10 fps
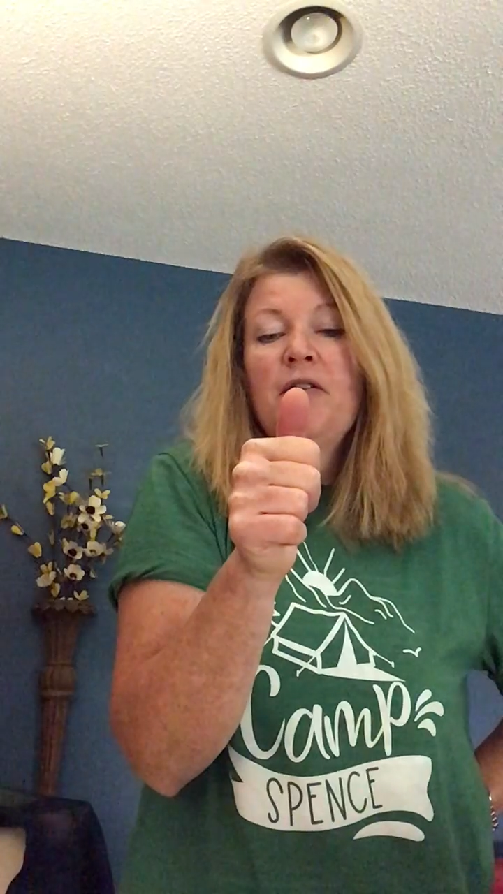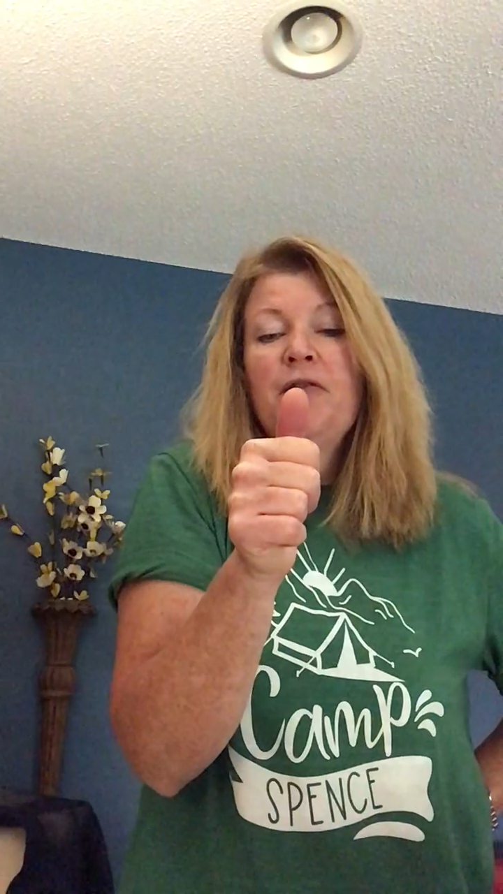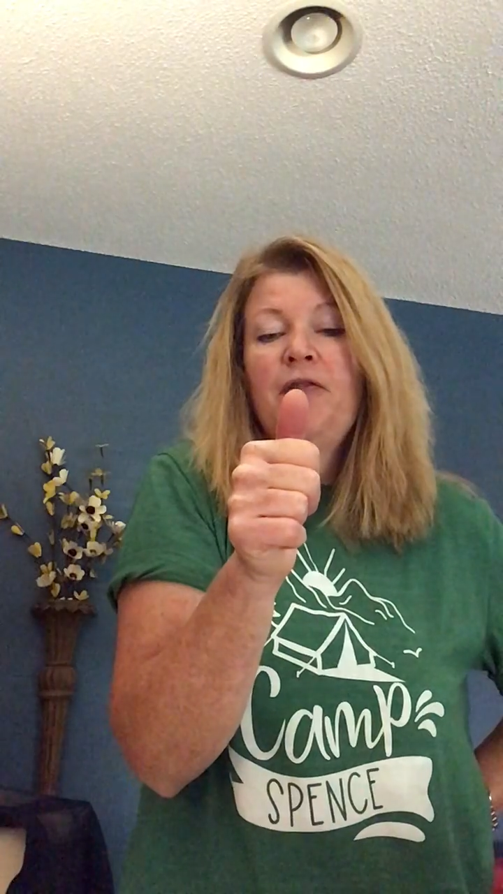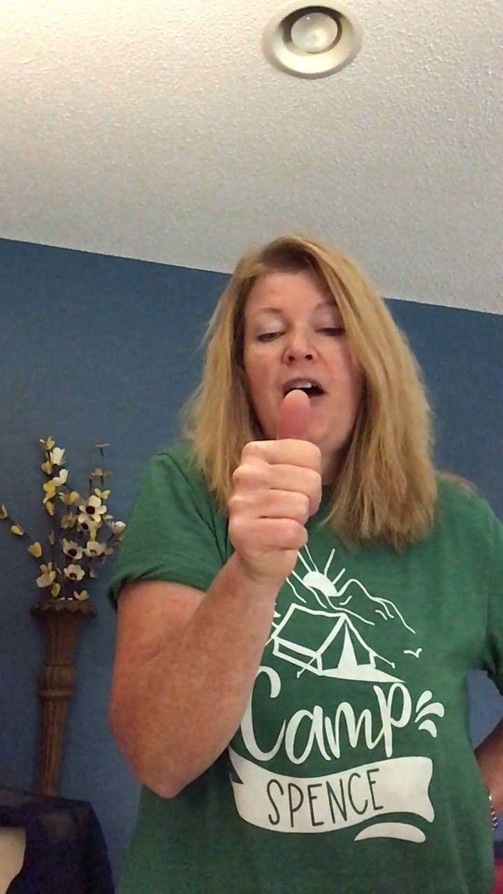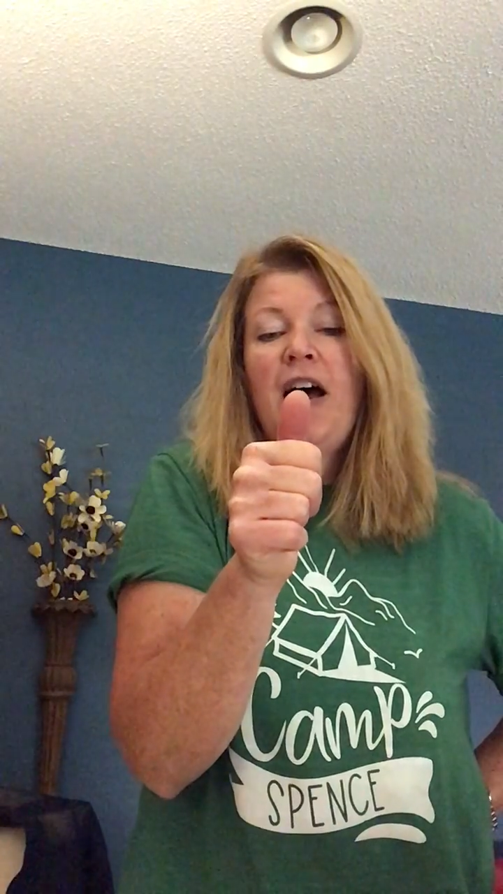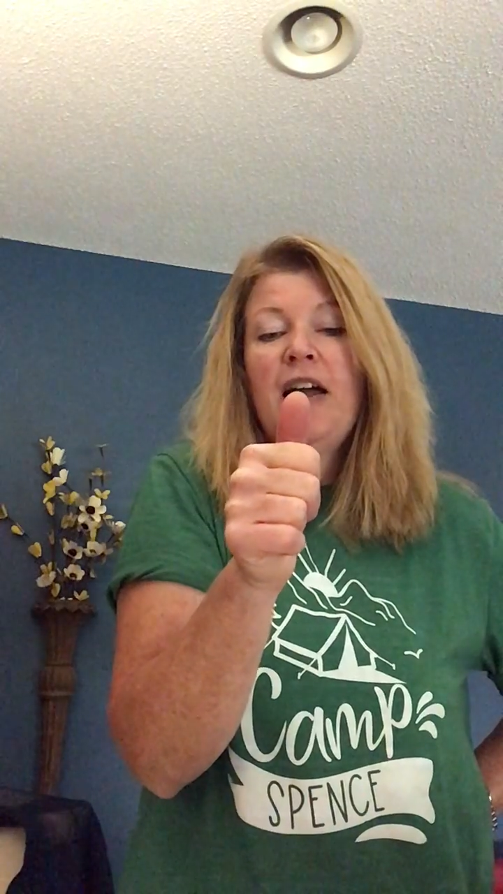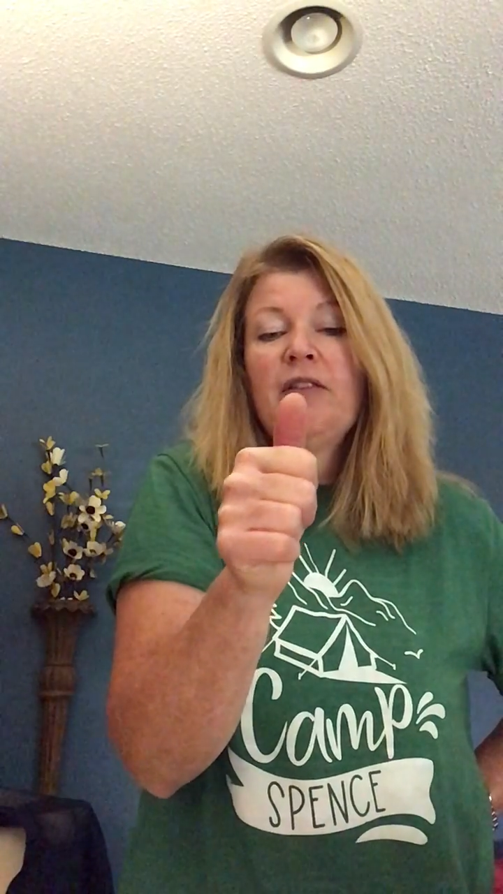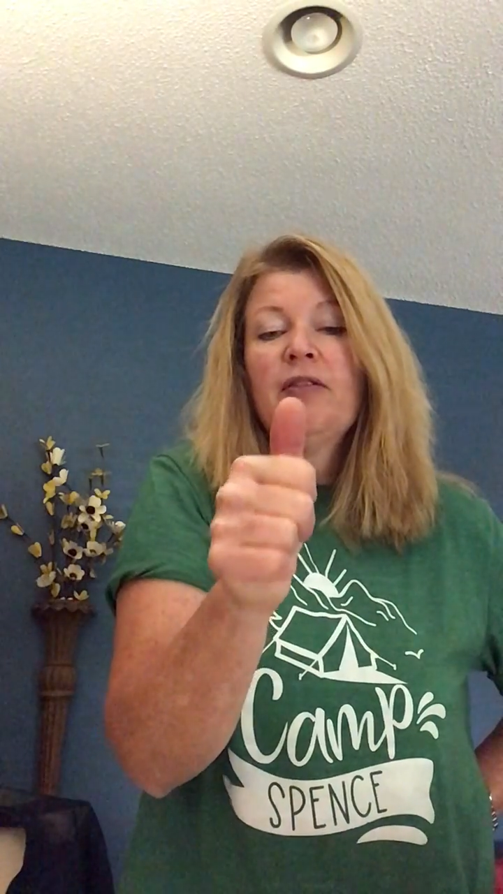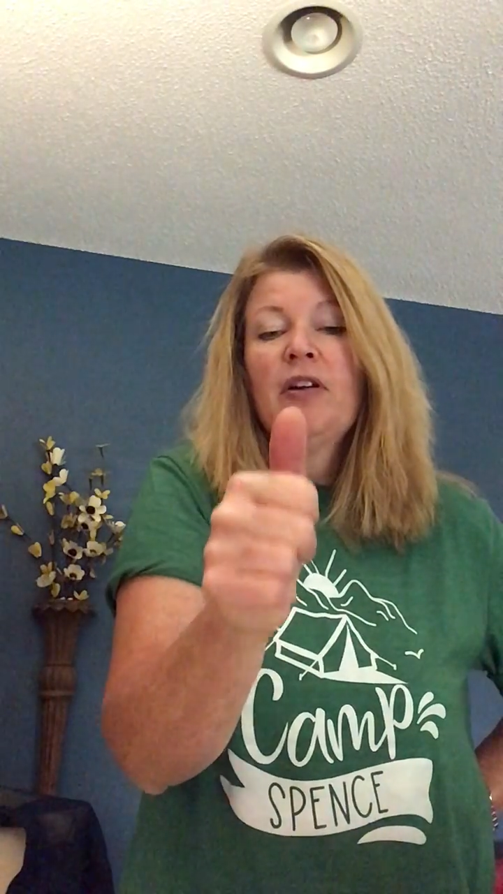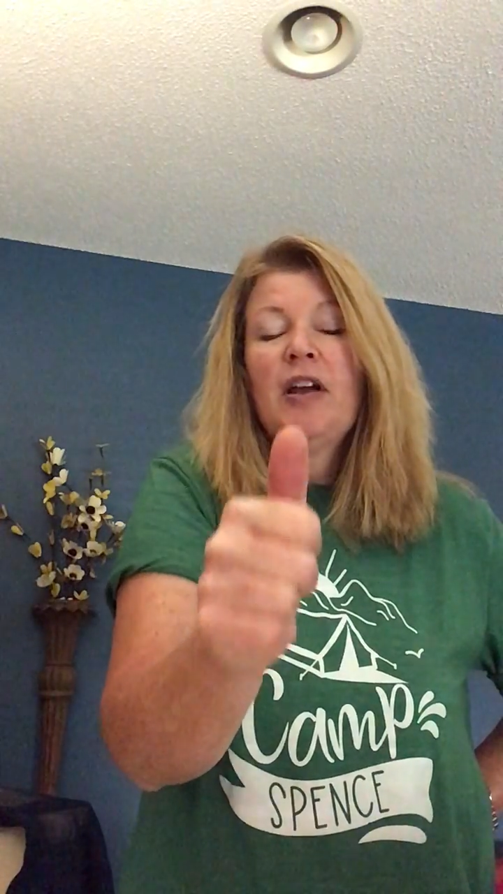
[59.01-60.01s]
5,
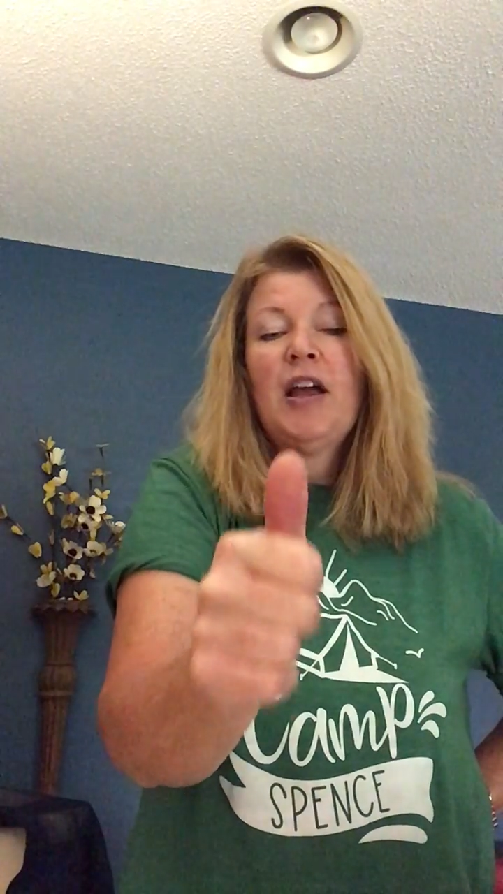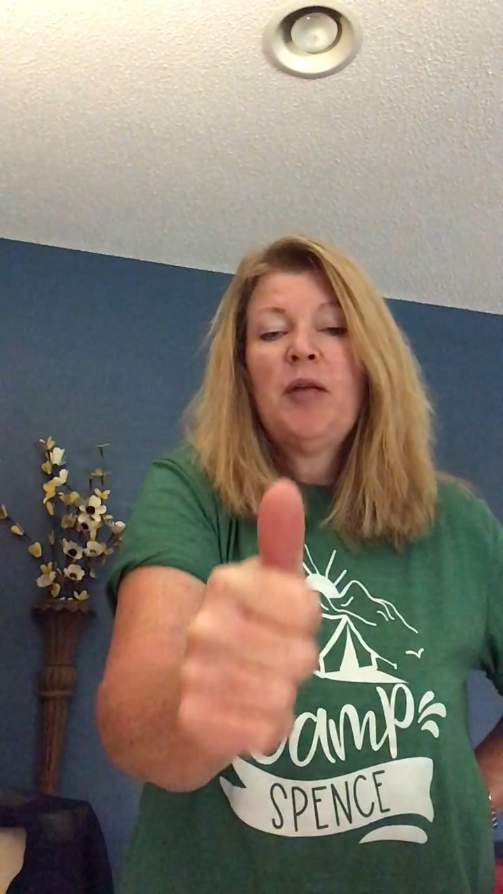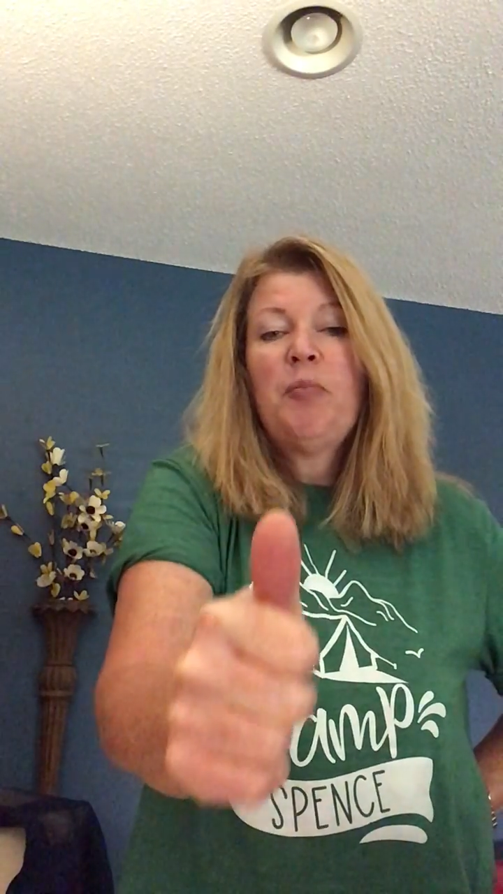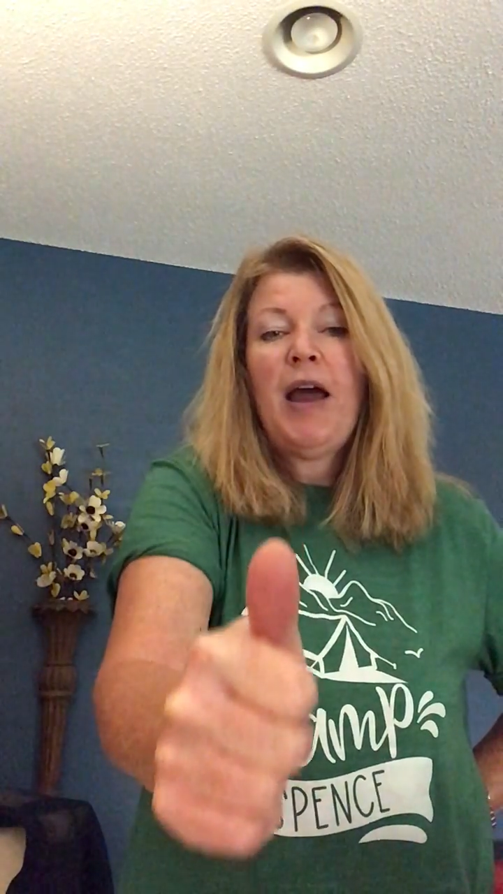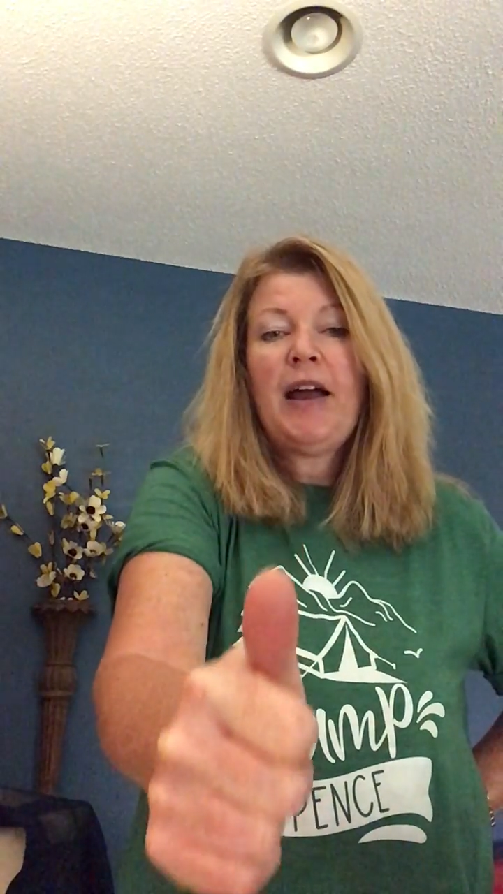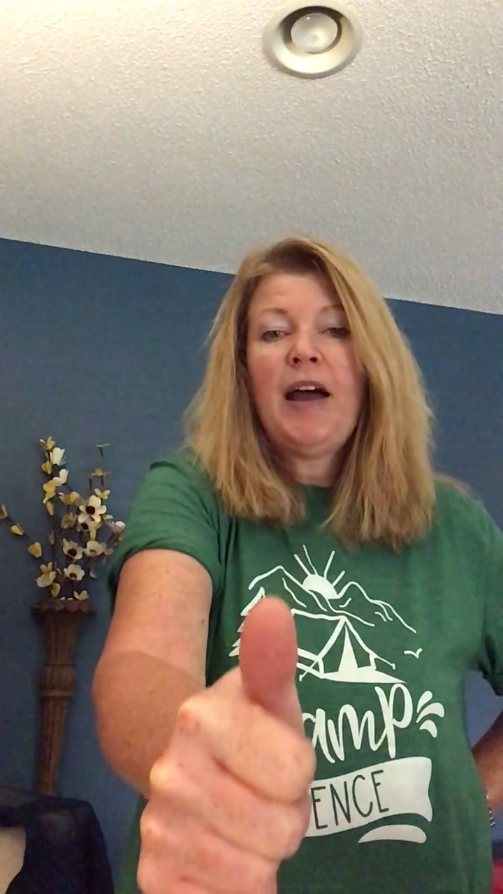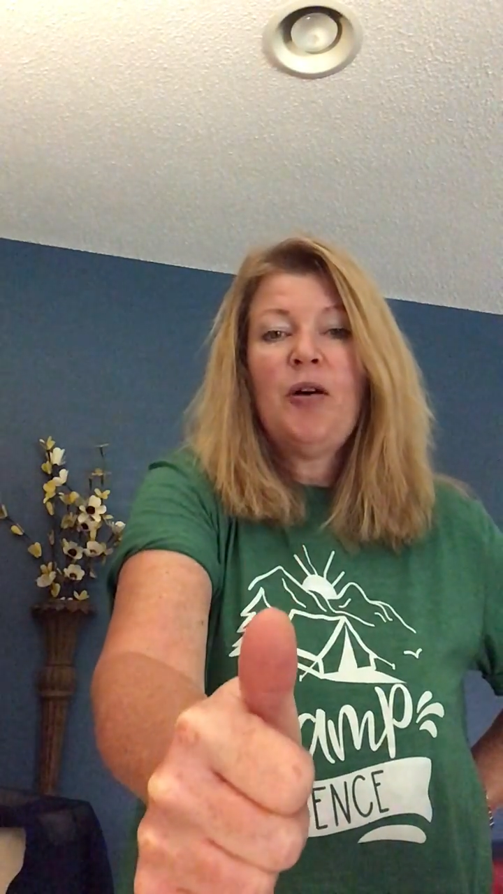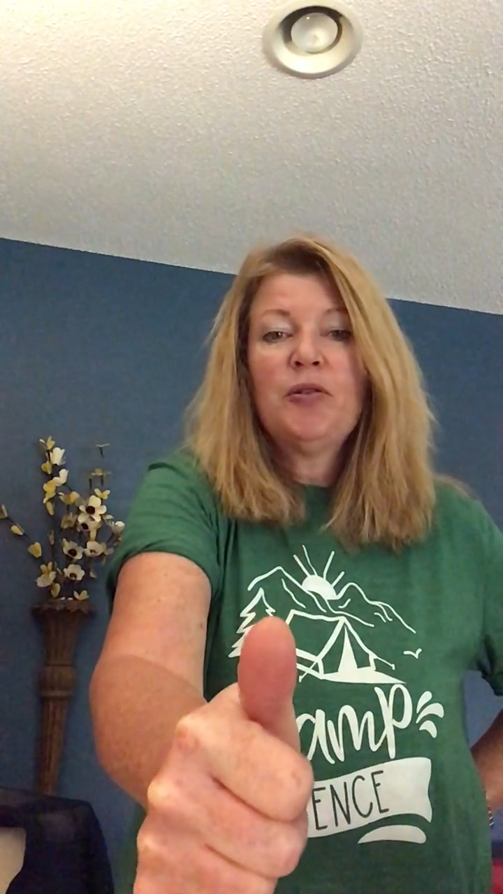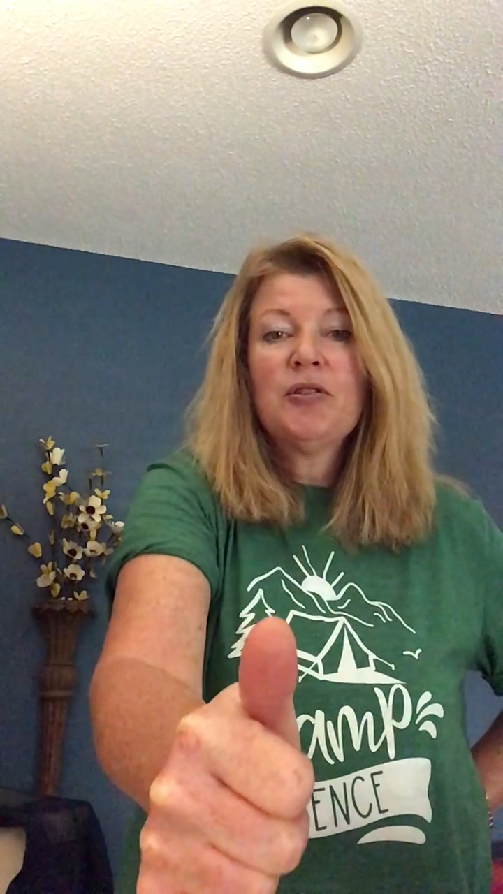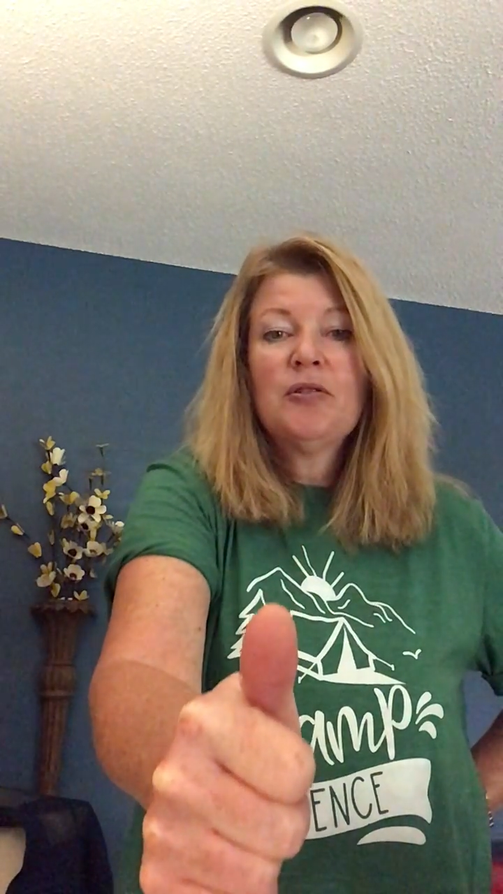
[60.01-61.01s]
and back
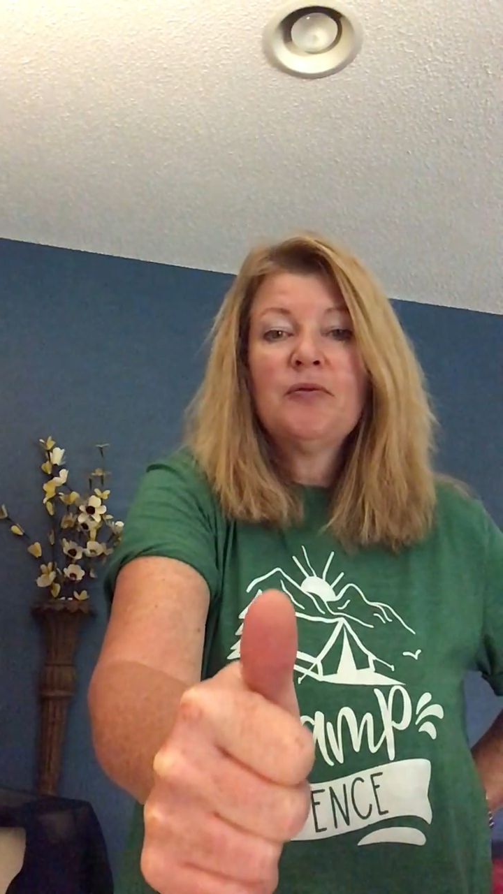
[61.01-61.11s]
out.